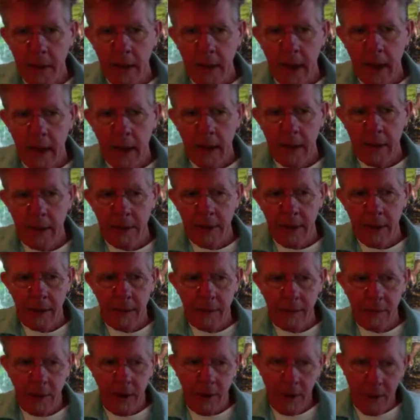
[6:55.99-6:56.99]

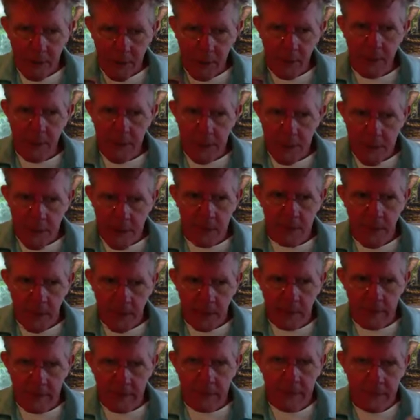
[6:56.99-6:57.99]
and we all know the
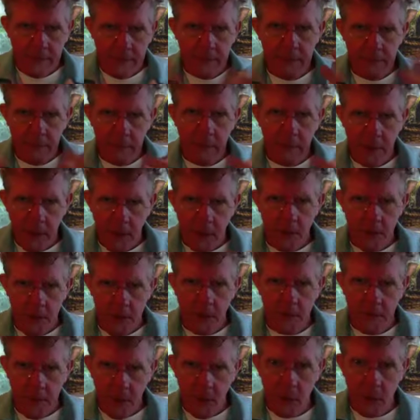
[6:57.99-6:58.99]
smell of,
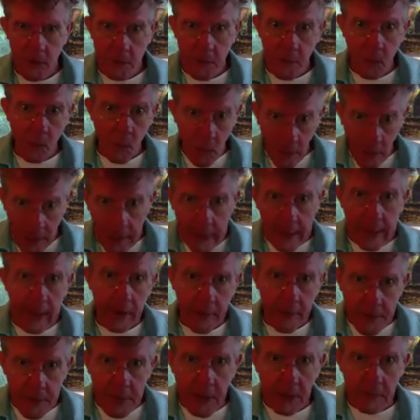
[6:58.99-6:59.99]
somebody who's been working out
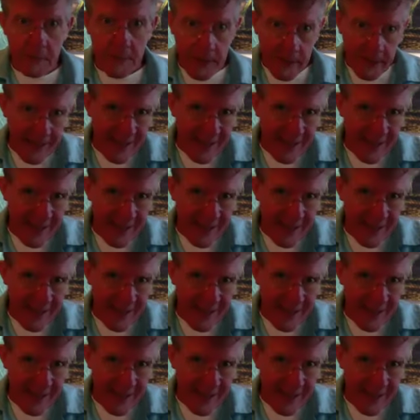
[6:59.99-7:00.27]
or something